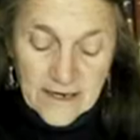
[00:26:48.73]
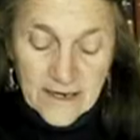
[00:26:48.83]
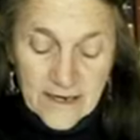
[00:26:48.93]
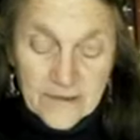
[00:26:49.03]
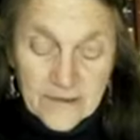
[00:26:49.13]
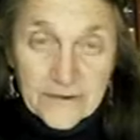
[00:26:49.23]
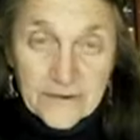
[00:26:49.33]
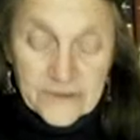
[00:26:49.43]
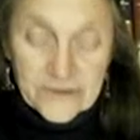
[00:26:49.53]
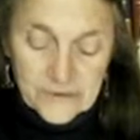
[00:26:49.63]
others
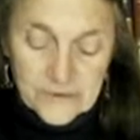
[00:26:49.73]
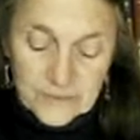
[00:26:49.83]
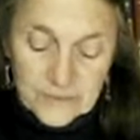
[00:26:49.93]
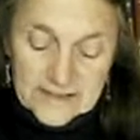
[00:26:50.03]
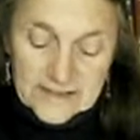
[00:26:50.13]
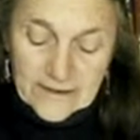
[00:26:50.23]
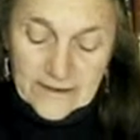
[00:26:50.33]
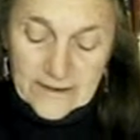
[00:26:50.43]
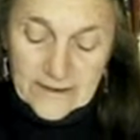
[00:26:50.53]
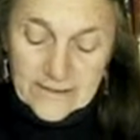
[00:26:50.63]
should twist their
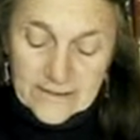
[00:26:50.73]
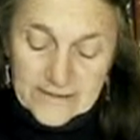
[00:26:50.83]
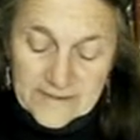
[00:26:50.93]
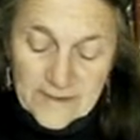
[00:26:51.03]
limbs,